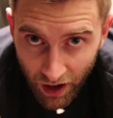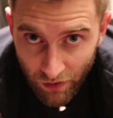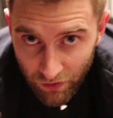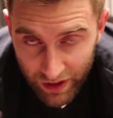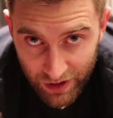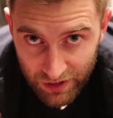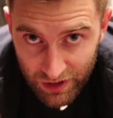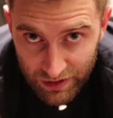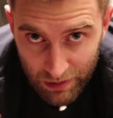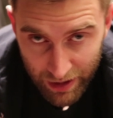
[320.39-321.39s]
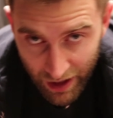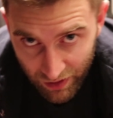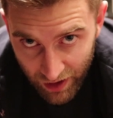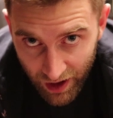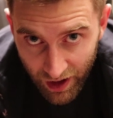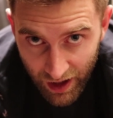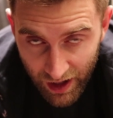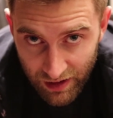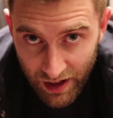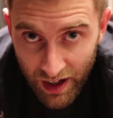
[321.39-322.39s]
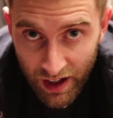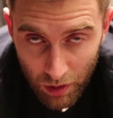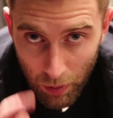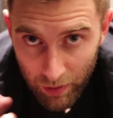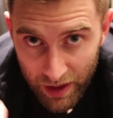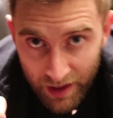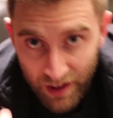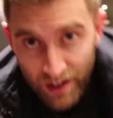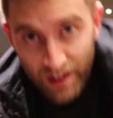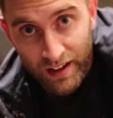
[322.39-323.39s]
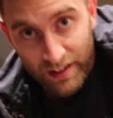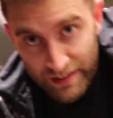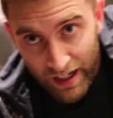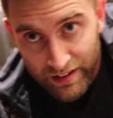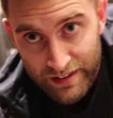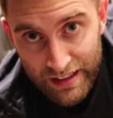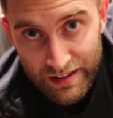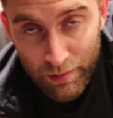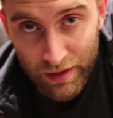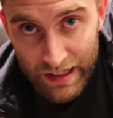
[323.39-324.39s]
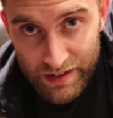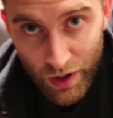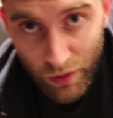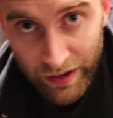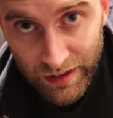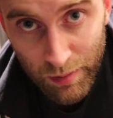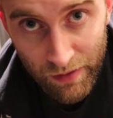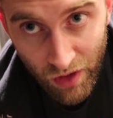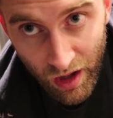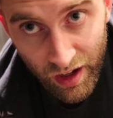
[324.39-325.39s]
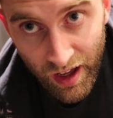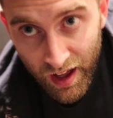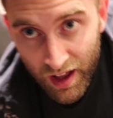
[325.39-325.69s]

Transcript: Hopefully you took something out of that and you'll probably start to see some of these cool things in my vlog.